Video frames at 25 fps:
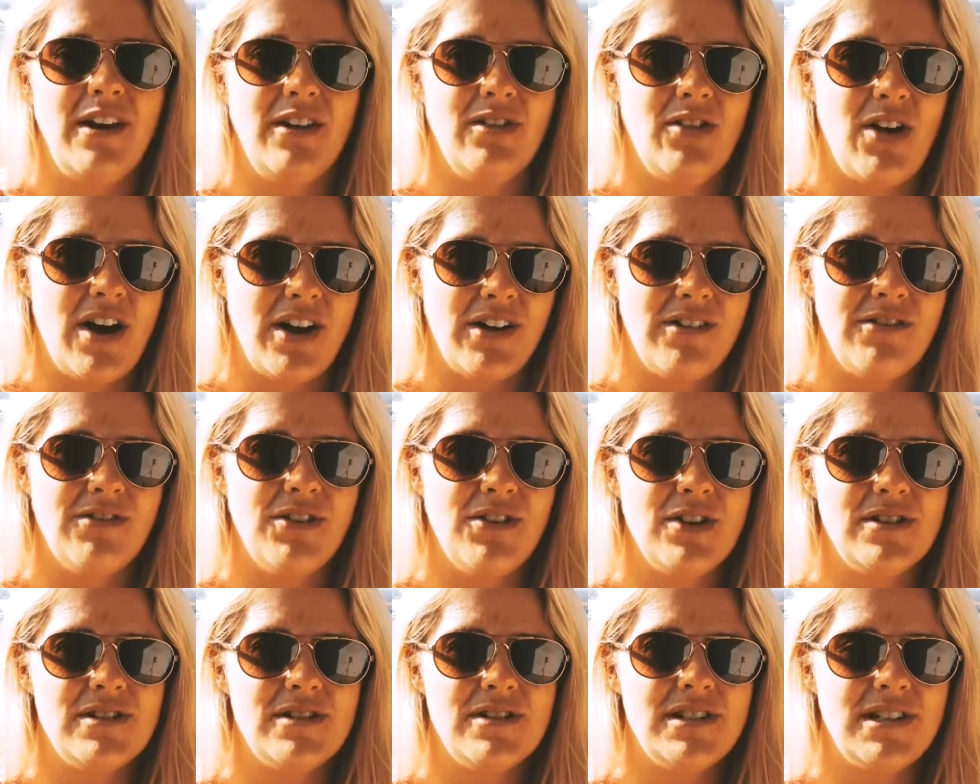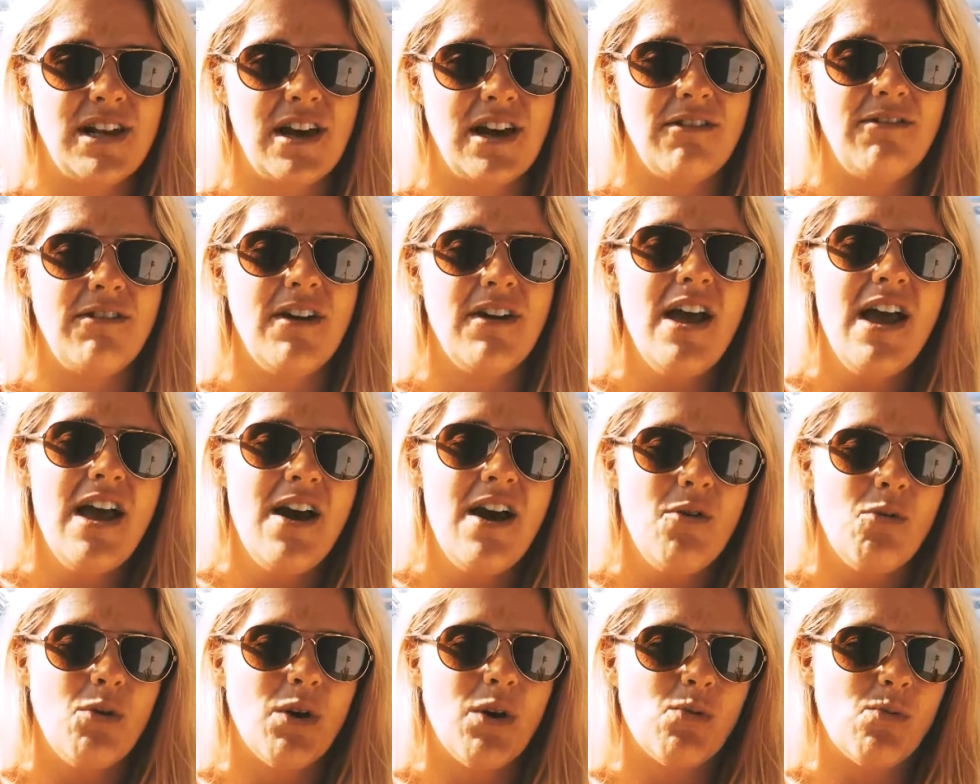a lot of good stuff
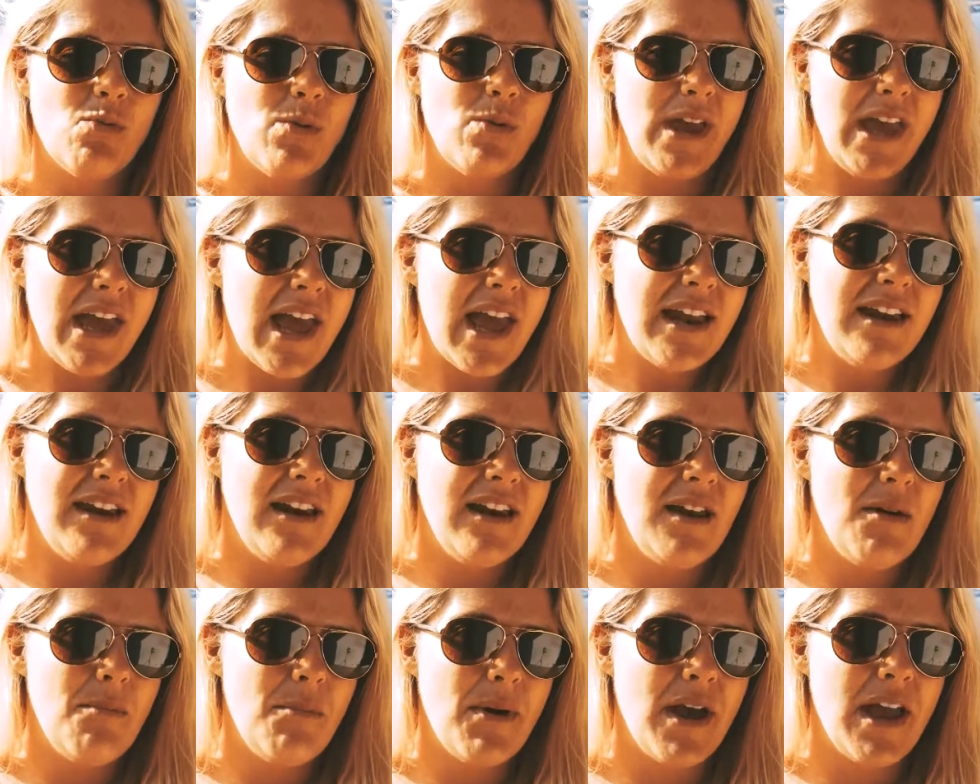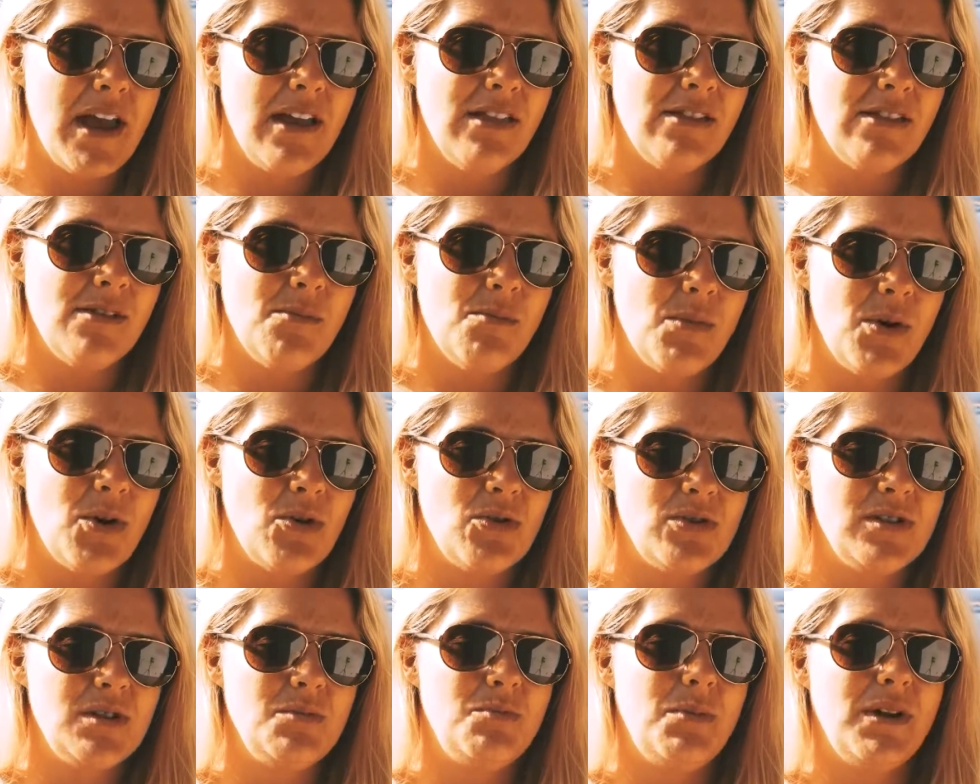where we ended up buying the
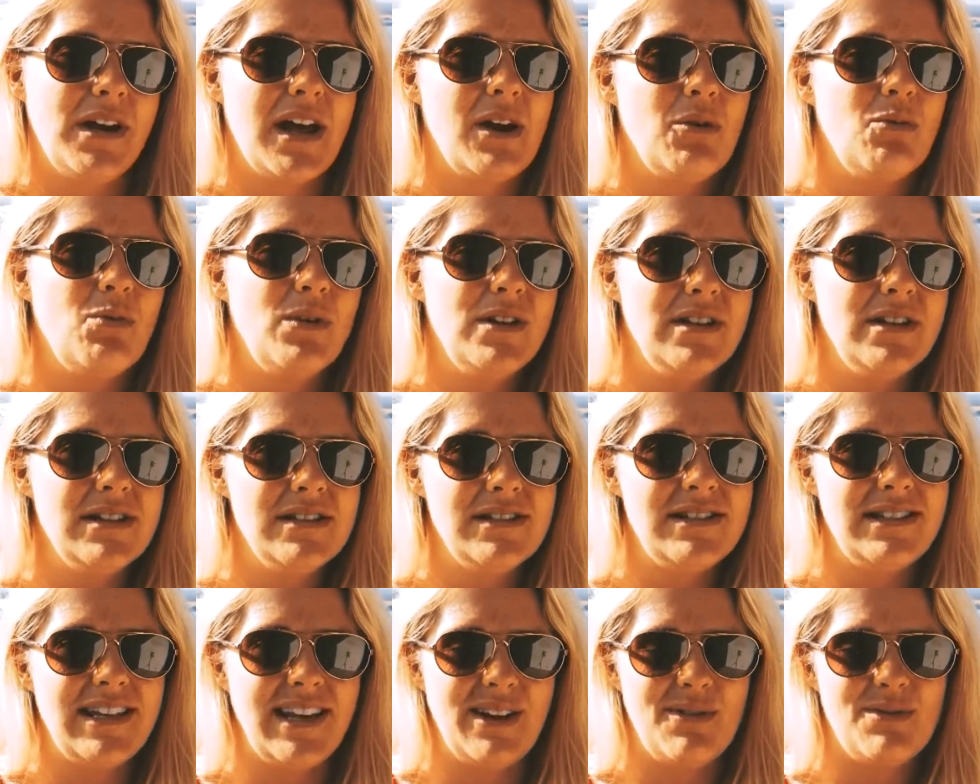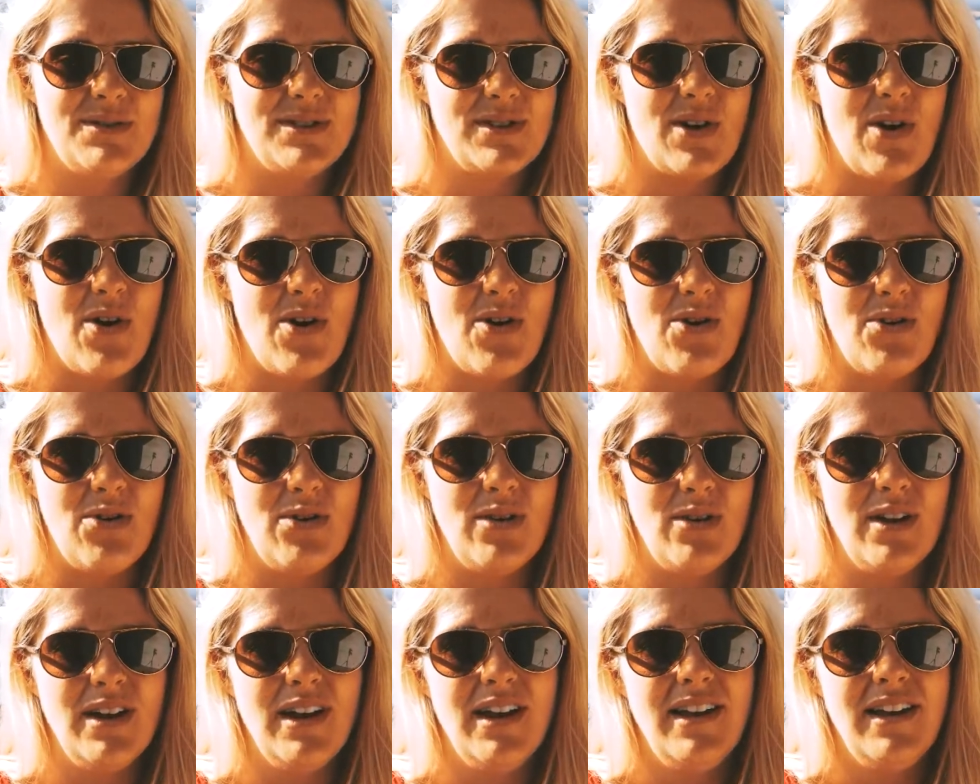most, but I wouldn't say it was
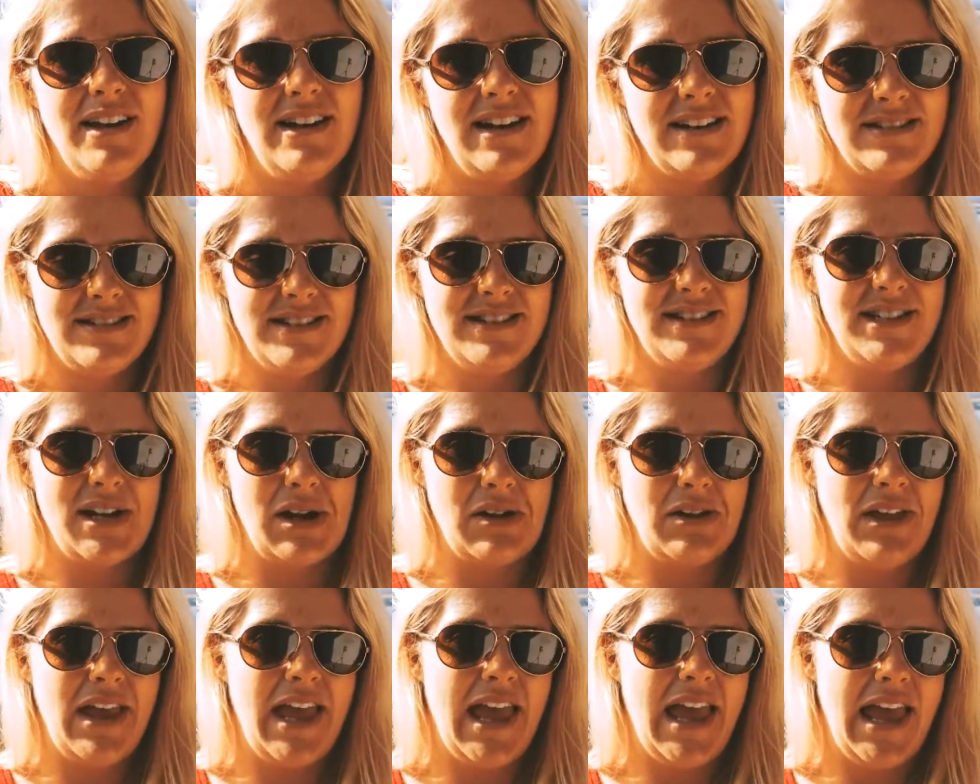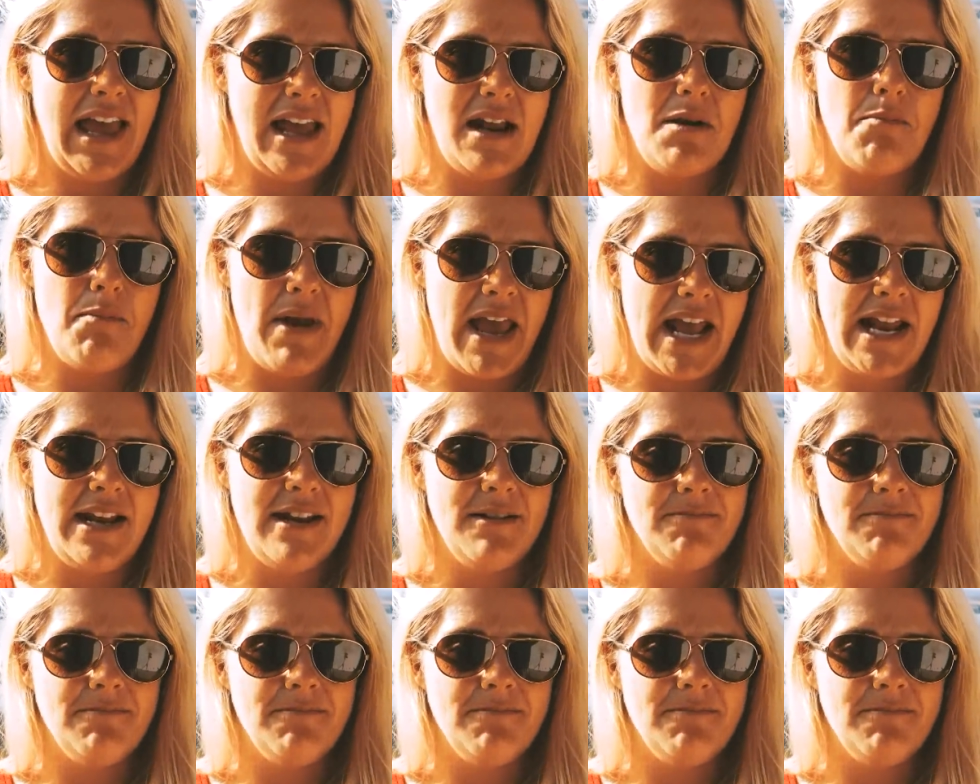all necessarily handmade.